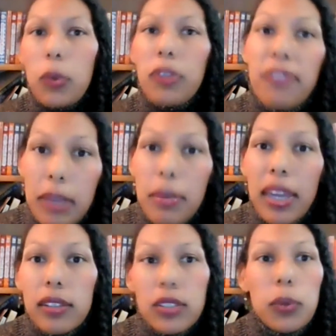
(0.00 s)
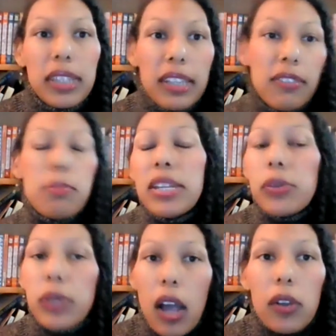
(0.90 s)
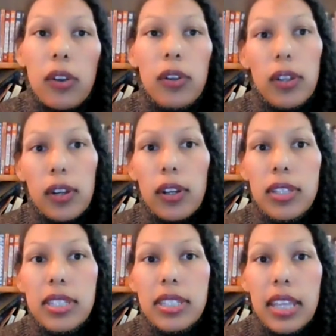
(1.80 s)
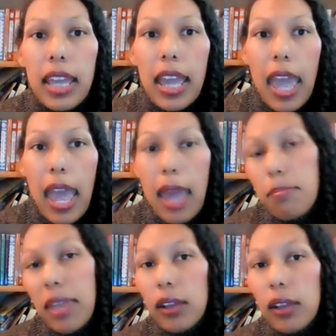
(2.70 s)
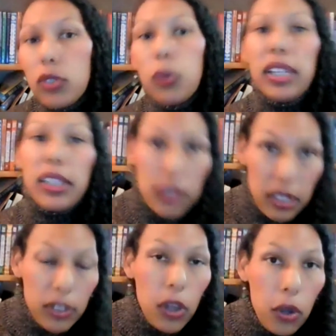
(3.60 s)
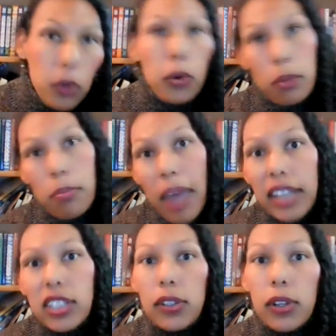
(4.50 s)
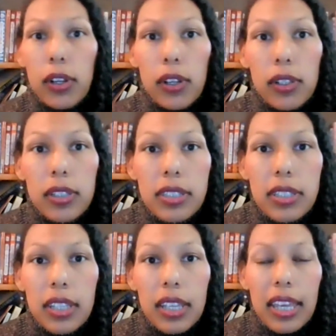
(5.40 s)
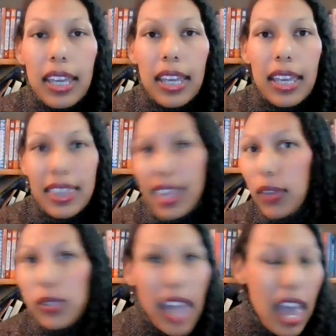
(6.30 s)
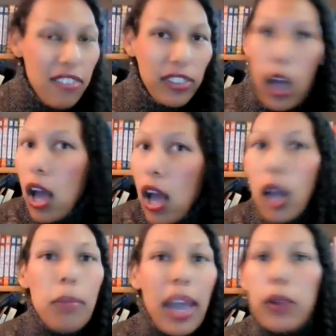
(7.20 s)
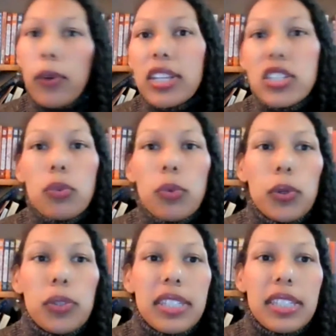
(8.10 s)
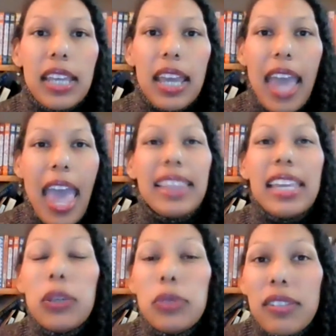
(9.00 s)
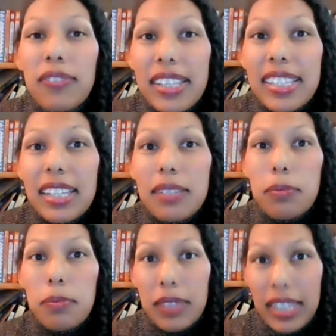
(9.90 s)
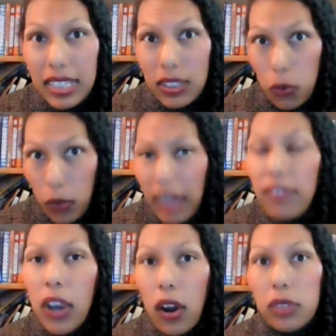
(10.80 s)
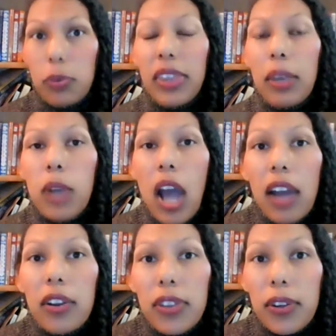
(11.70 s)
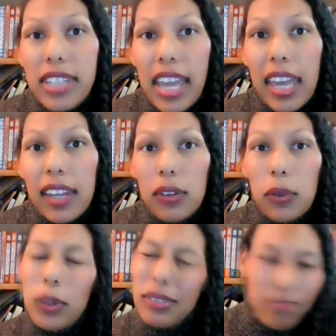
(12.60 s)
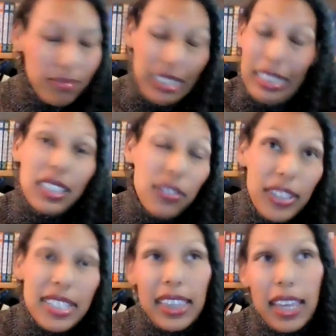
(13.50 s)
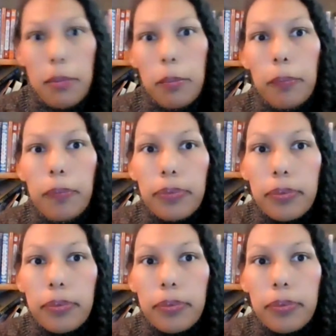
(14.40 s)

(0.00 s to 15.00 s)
with females who would live in matriarchal herds, and males who would either live alone or in bachelor herds. They used to have long migration routes, and they used to visit these graveyards where they would honor their dead, or at least visit them.